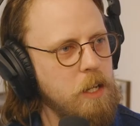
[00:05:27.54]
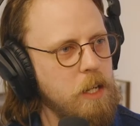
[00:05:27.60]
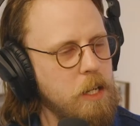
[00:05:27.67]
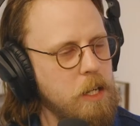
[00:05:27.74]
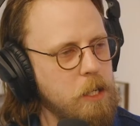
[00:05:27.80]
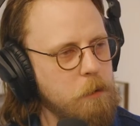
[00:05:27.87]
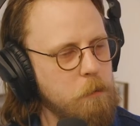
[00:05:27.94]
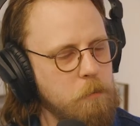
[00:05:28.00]

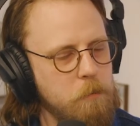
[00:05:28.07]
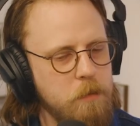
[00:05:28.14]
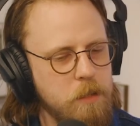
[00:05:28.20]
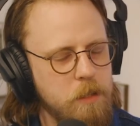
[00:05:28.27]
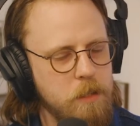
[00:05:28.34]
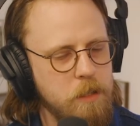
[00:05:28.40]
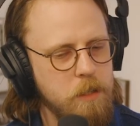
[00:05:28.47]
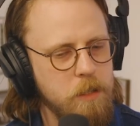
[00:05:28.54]

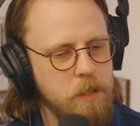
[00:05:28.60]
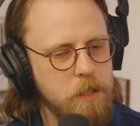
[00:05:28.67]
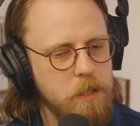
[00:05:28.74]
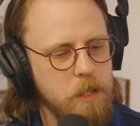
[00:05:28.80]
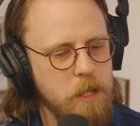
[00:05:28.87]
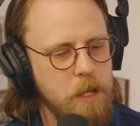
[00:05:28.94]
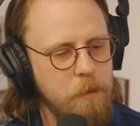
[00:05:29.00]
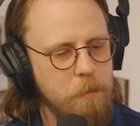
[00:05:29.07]

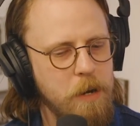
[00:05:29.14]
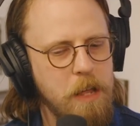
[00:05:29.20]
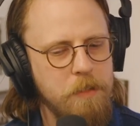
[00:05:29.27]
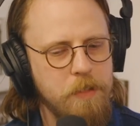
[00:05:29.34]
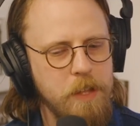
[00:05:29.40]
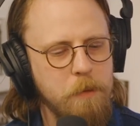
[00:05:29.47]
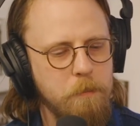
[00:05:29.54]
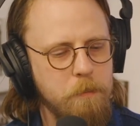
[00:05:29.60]
But I
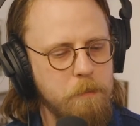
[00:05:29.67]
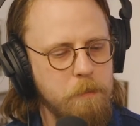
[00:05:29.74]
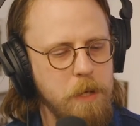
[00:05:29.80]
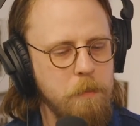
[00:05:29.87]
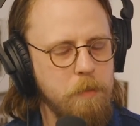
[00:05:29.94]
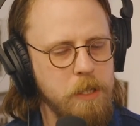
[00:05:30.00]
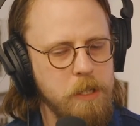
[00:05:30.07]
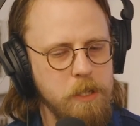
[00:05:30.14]
think
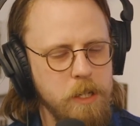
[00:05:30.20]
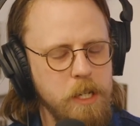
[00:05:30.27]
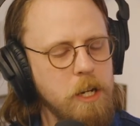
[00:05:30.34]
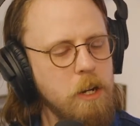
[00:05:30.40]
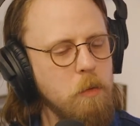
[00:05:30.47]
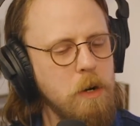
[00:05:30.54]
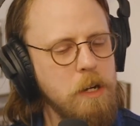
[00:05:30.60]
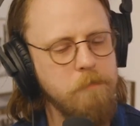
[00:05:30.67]
people, you
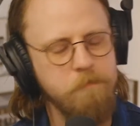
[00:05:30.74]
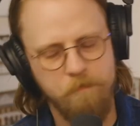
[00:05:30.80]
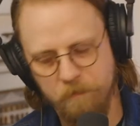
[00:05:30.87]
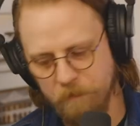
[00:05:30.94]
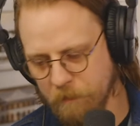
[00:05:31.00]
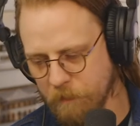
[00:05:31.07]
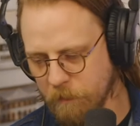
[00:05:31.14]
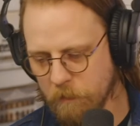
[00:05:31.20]
know what?
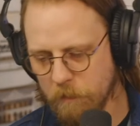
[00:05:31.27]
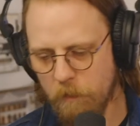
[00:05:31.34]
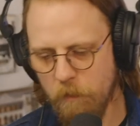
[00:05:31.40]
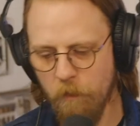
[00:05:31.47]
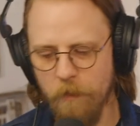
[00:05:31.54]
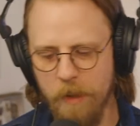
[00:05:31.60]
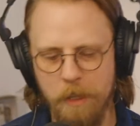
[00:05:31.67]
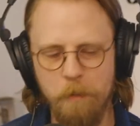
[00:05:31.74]

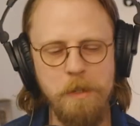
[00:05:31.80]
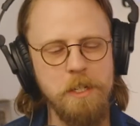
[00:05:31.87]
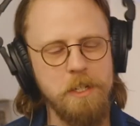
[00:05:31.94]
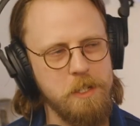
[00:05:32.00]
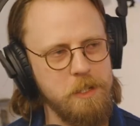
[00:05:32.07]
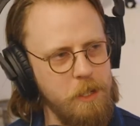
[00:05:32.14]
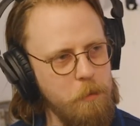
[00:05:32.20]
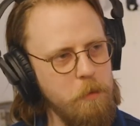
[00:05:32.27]
Let
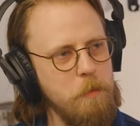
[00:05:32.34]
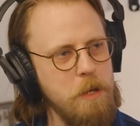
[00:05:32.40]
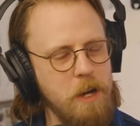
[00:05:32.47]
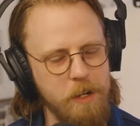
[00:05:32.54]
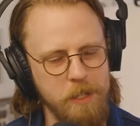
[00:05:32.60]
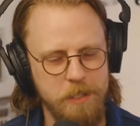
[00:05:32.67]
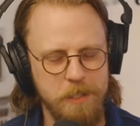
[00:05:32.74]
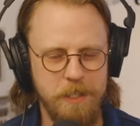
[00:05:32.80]
me be
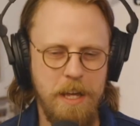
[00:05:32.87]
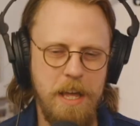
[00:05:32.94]
honest.